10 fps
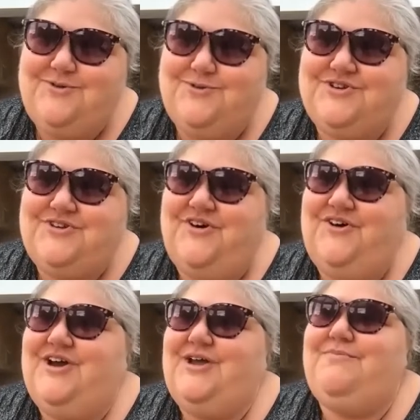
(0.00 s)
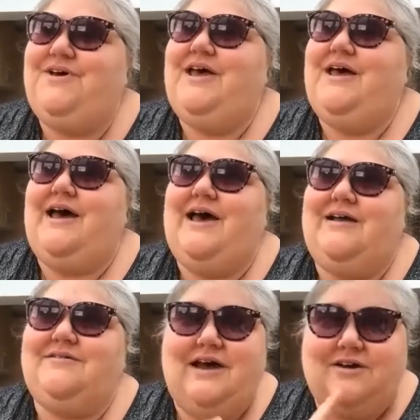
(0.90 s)
all the time
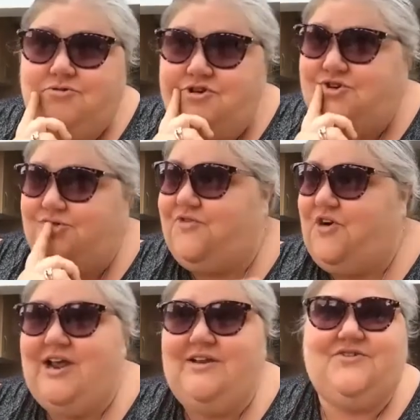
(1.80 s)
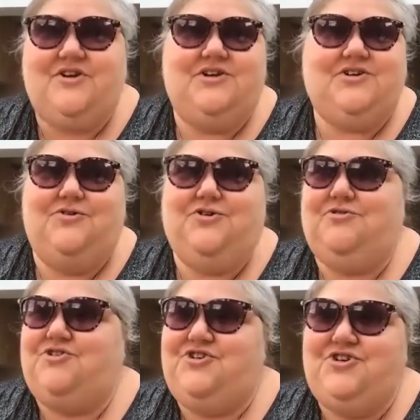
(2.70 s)
and I had Christian friends and I'd go to
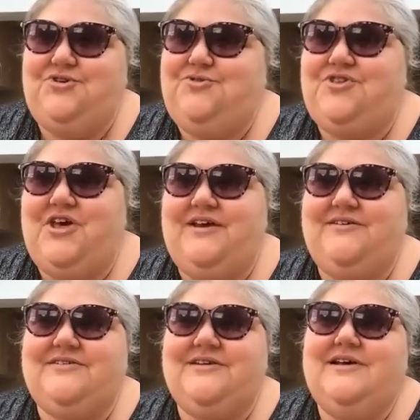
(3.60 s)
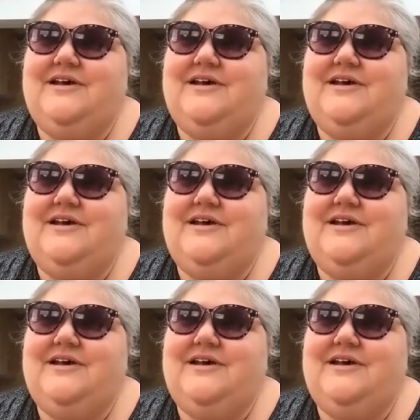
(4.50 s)
Christian youth things.